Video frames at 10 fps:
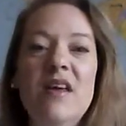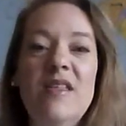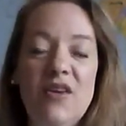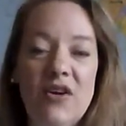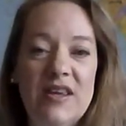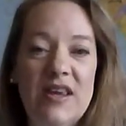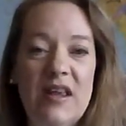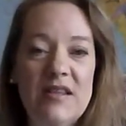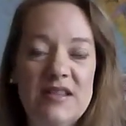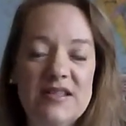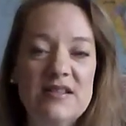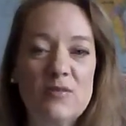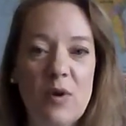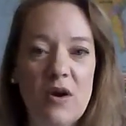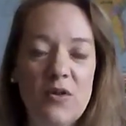There again, this is
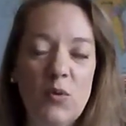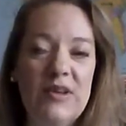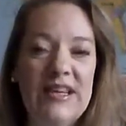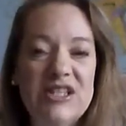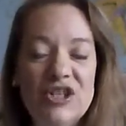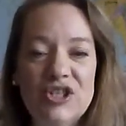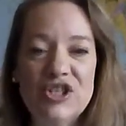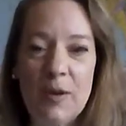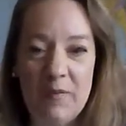where the relationship